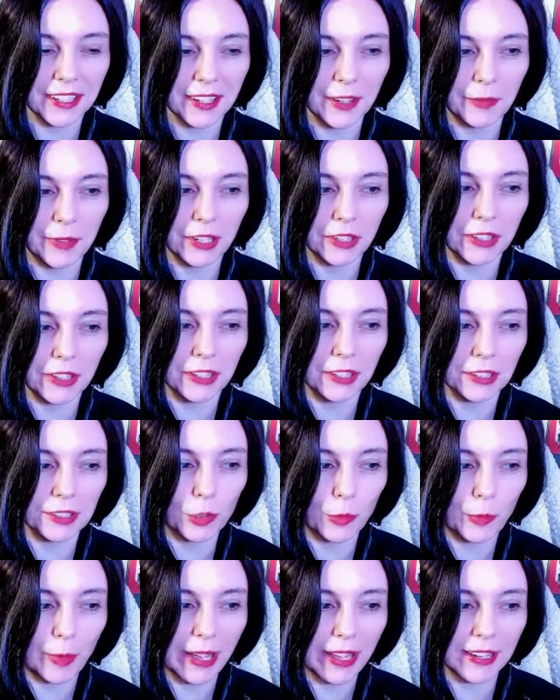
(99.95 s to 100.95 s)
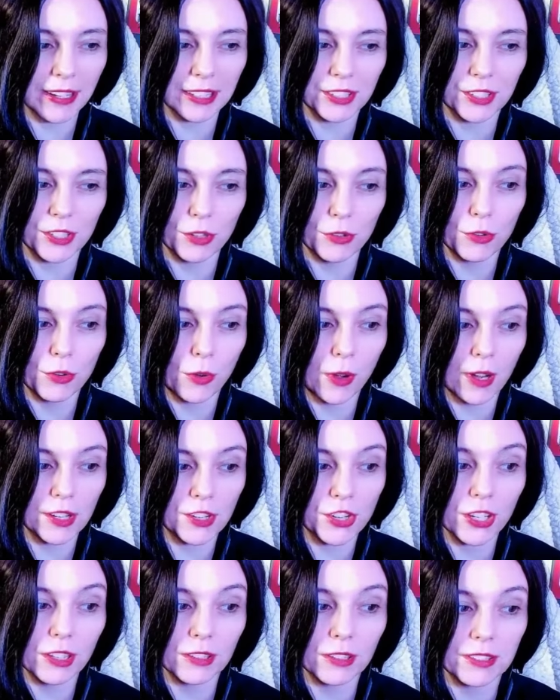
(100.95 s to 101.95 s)
Khameleon looks so badass too.
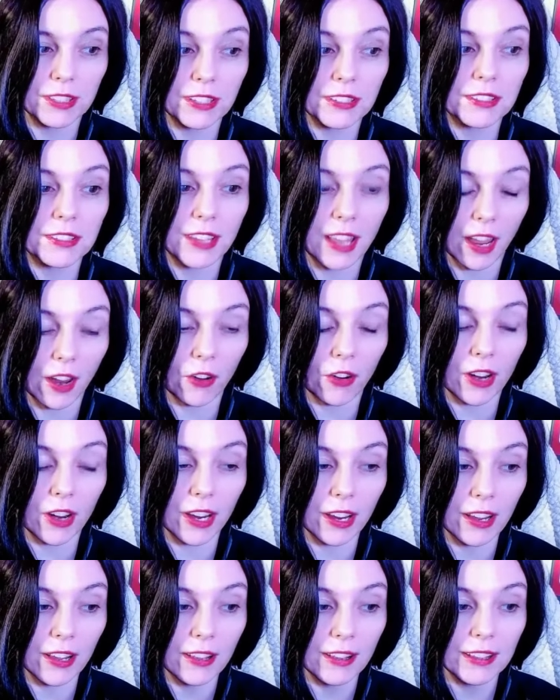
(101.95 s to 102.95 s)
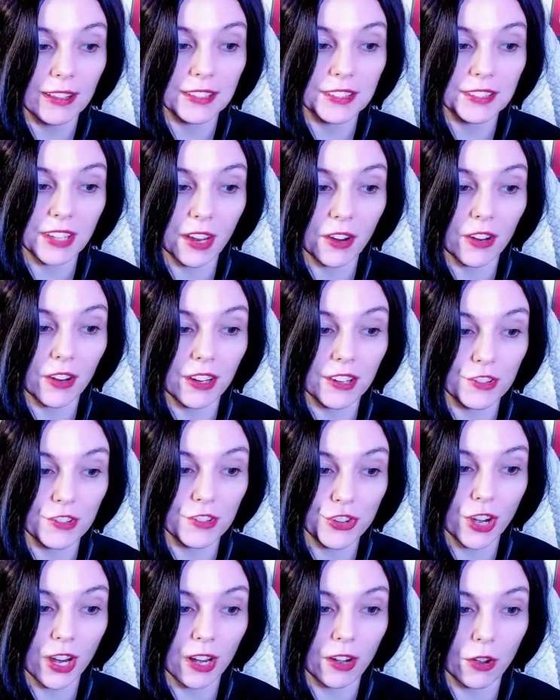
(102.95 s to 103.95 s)
Chi looks scary. Scary as
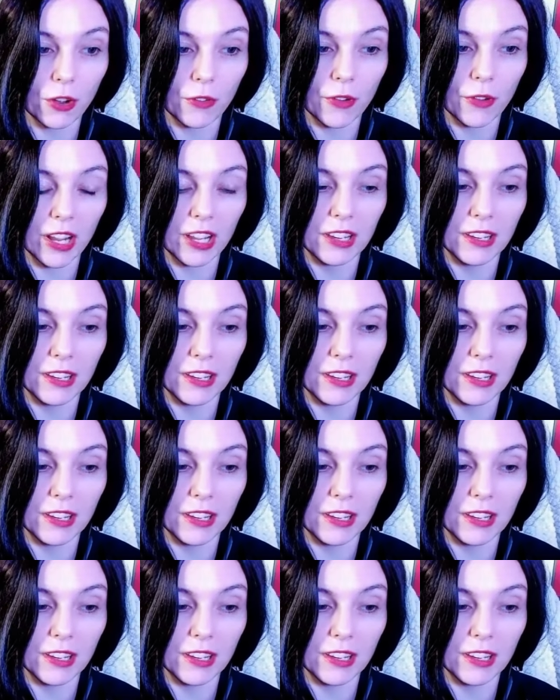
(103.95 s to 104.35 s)
shit. Already.